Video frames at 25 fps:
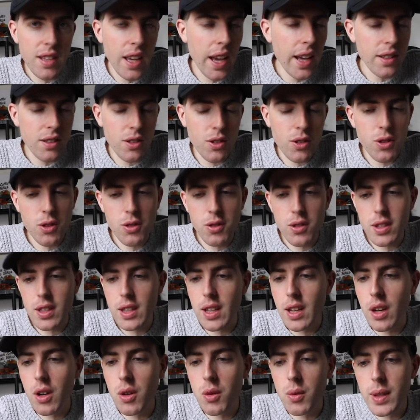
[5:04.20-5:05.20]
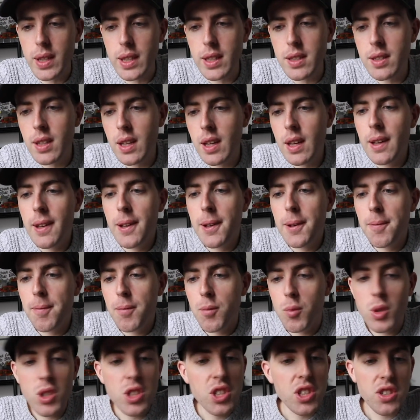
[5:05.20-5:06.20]
10 to 13 hour weeks.
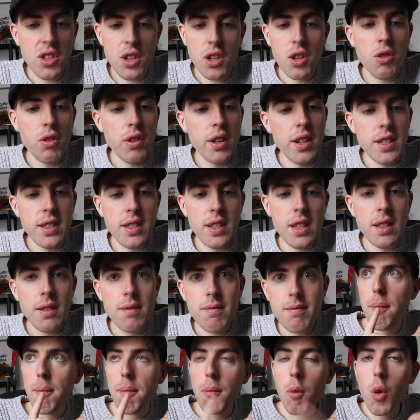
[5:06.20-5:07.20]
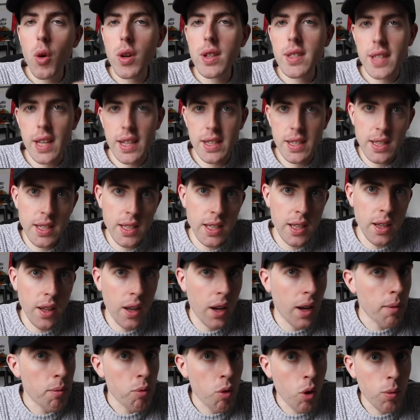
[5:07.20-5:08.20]
which isn't crazy. More intensity than
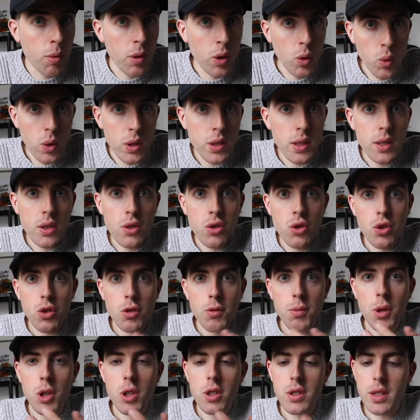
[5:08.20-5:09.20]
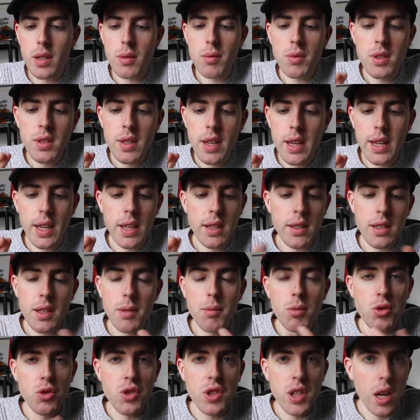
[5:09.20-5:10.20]
I probably wanted to, because I was taking
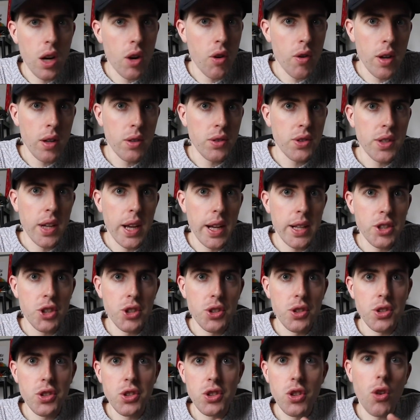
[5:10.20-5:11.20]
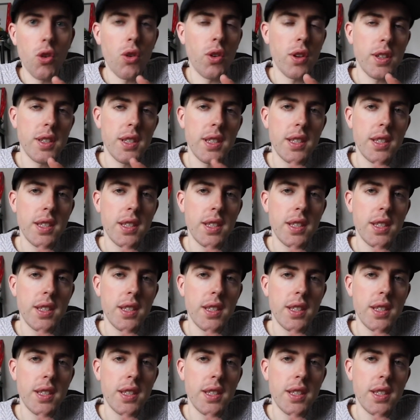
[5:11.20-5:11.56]
WTRL sessions on a